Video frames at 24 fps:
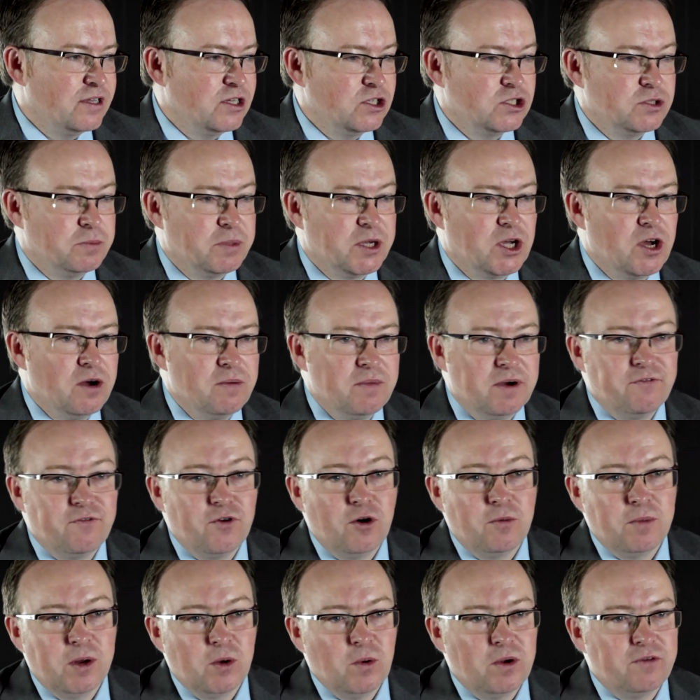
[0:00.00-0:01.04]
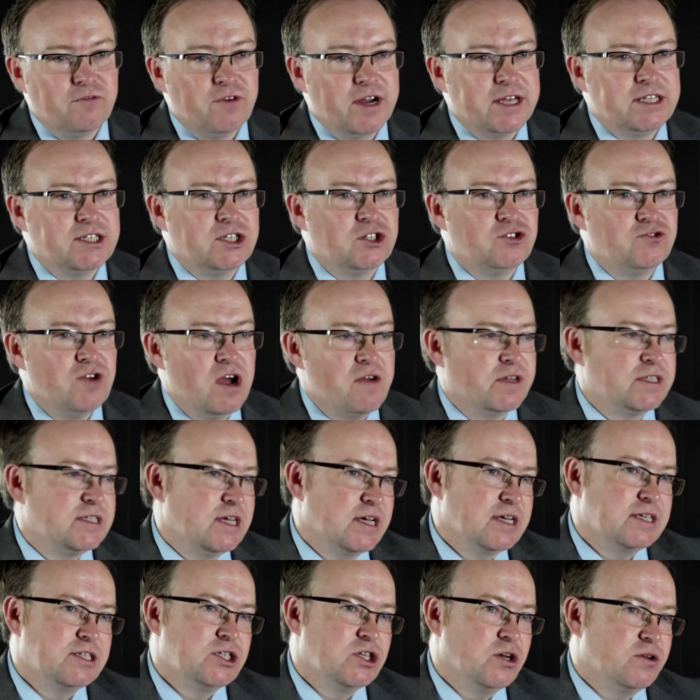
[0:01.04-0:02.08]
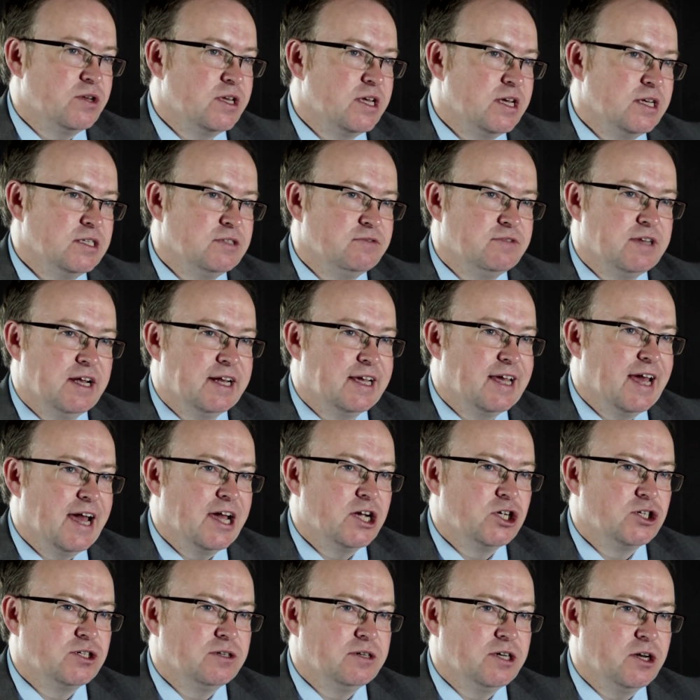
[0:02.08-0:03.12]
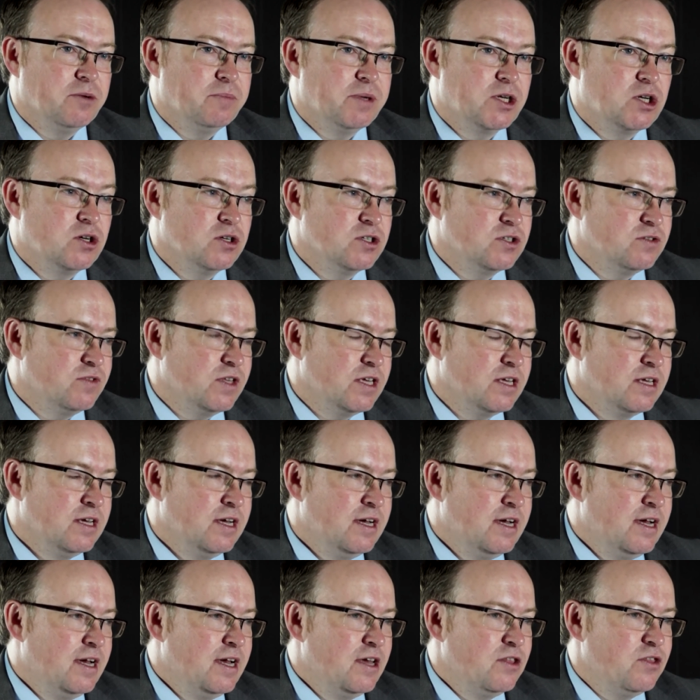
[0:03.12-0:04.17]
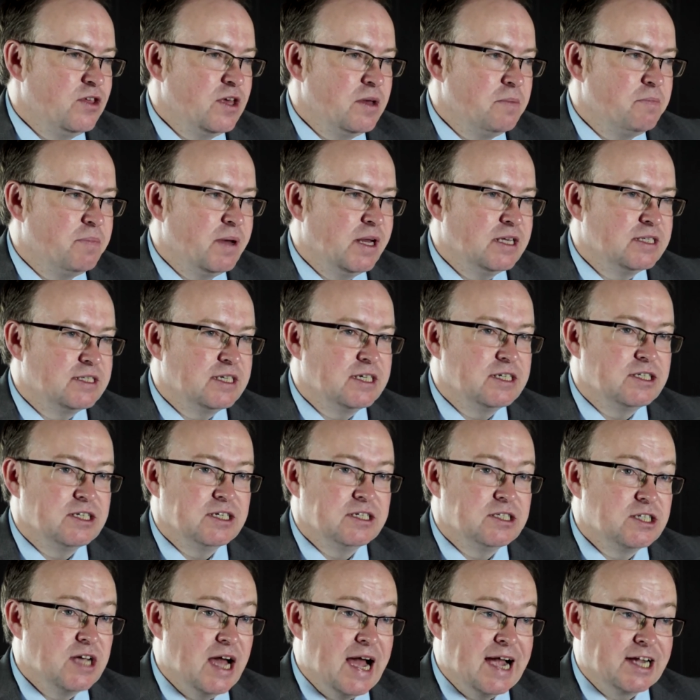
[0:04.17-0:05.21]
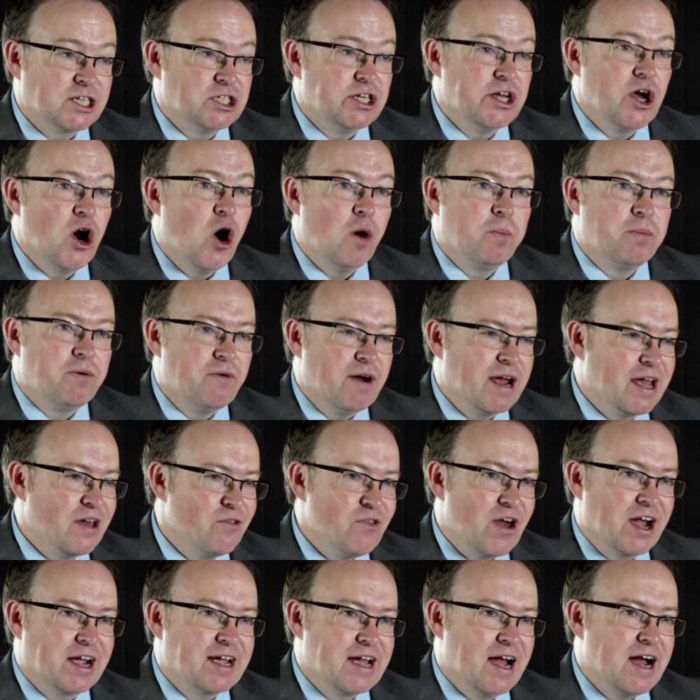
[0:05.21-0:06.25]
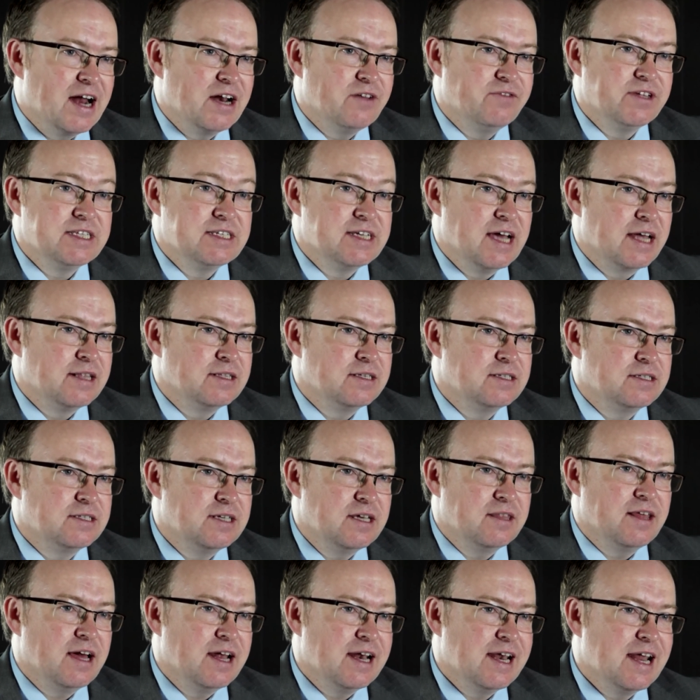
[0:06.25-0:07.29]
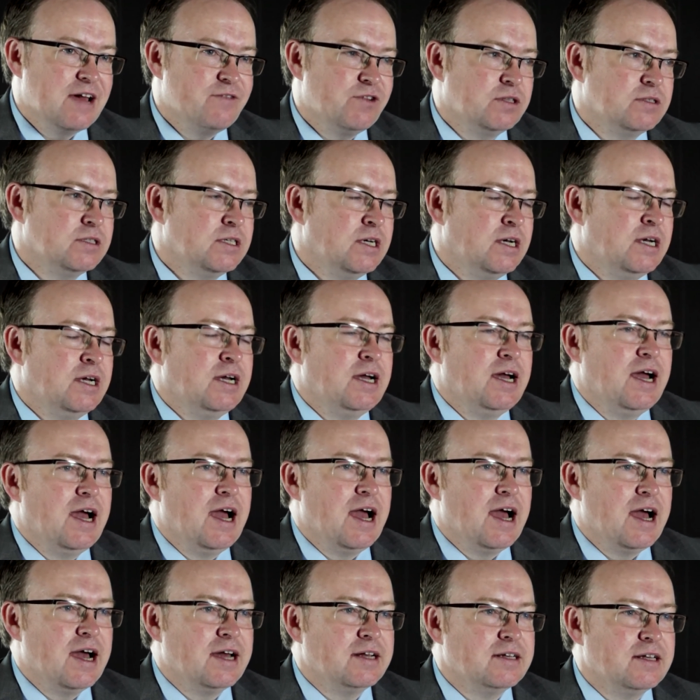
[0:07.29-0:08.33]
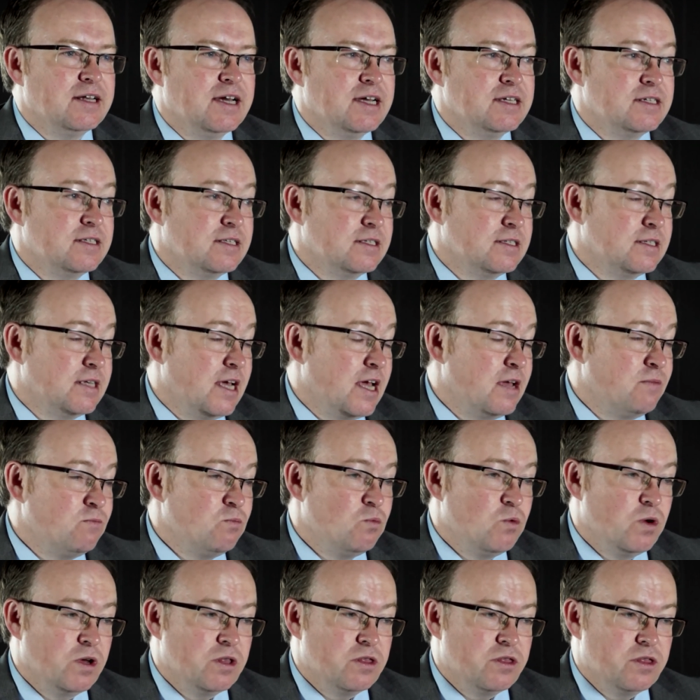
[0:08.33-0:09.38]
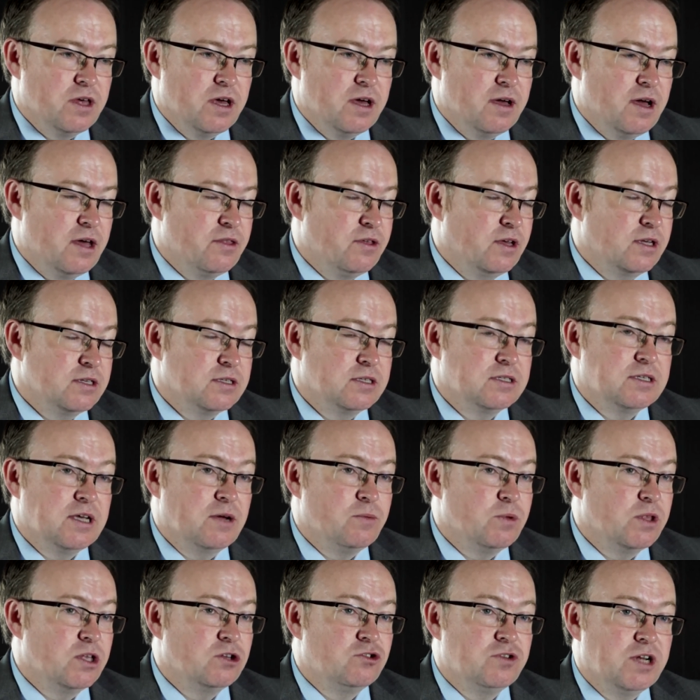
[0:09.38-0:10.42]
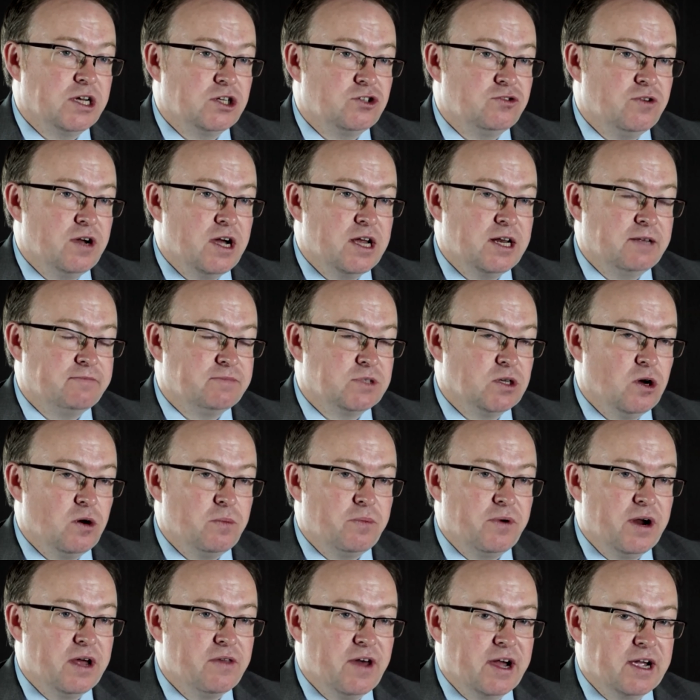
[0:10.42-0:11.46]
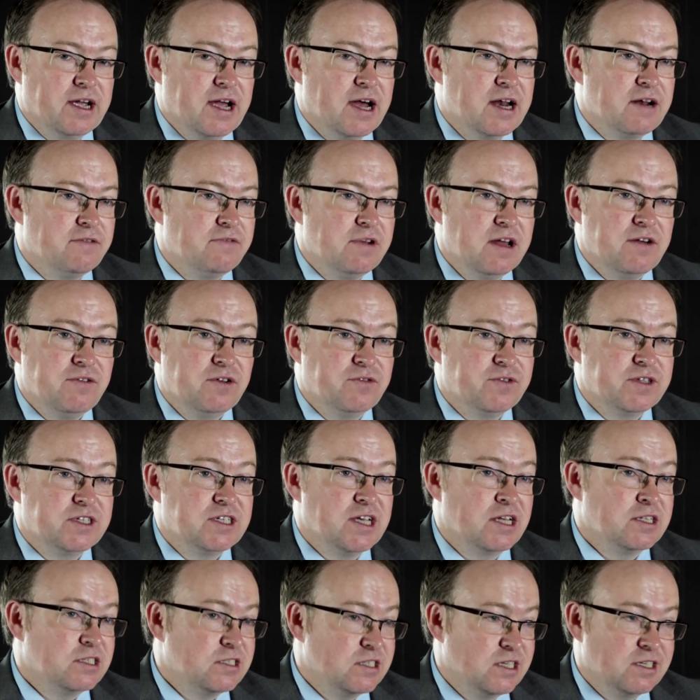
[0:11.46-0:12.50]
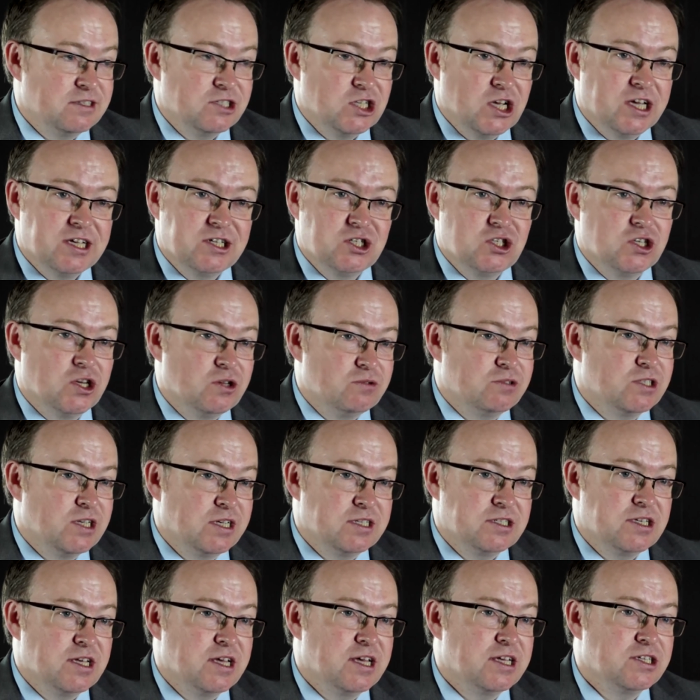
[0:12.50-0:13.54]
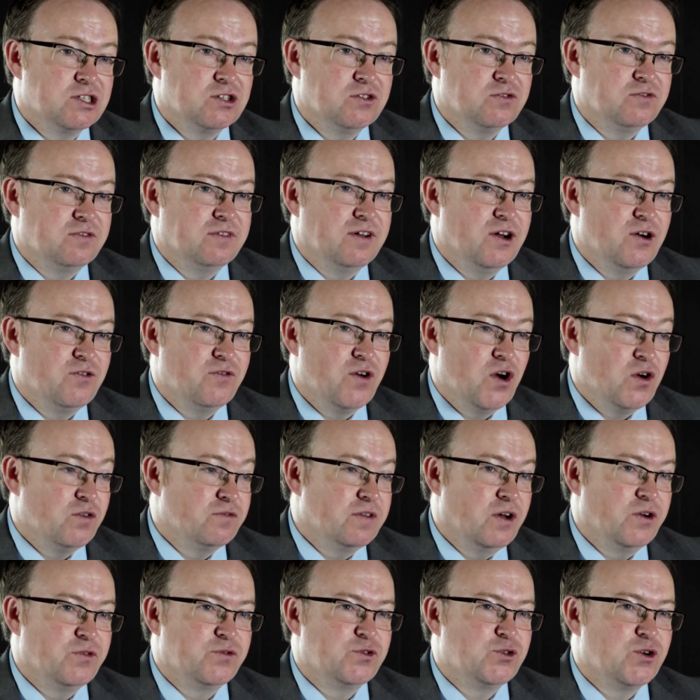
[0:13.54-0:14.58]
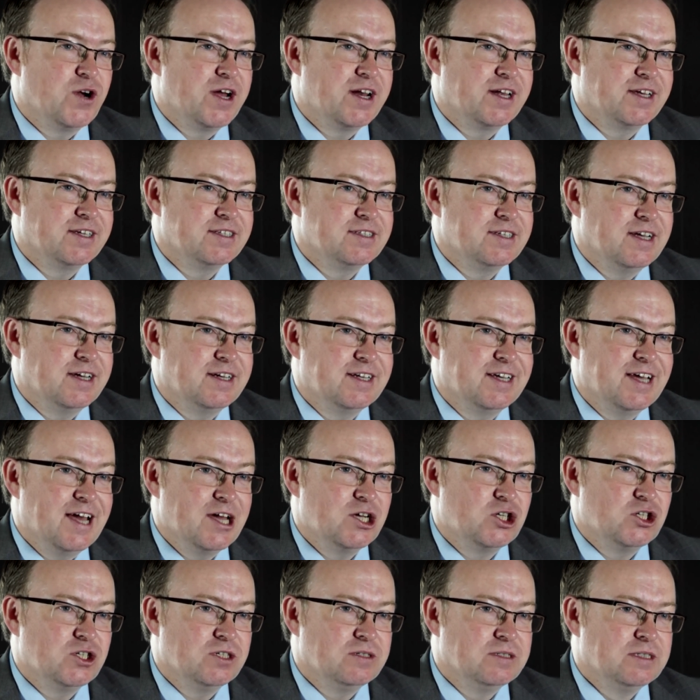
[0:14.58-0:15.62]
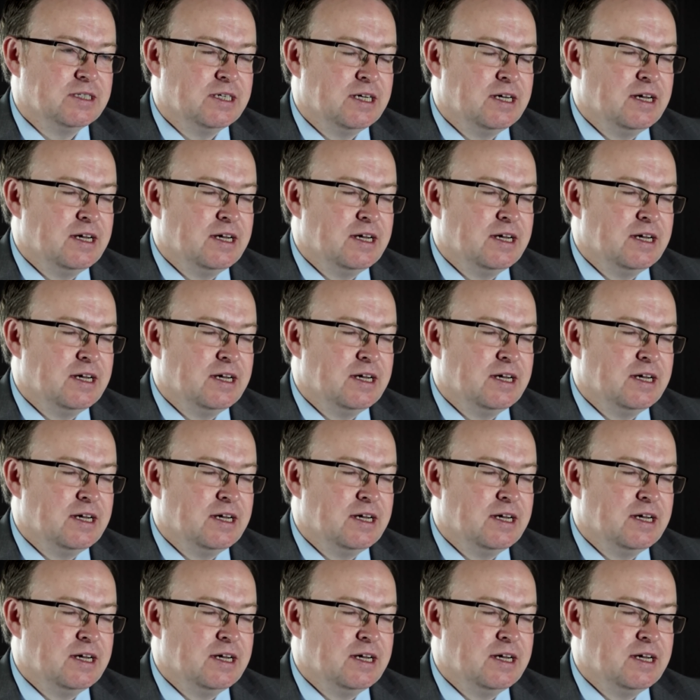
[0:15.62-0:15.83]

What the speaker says: to become a Formula One racing driver takes, you know, years of dedication, you know, because of the ability to actually operate at that kind of intensity, that level. And it's the same with intraday trading. To operate at that kind of level of intensity takes years of training and dedication.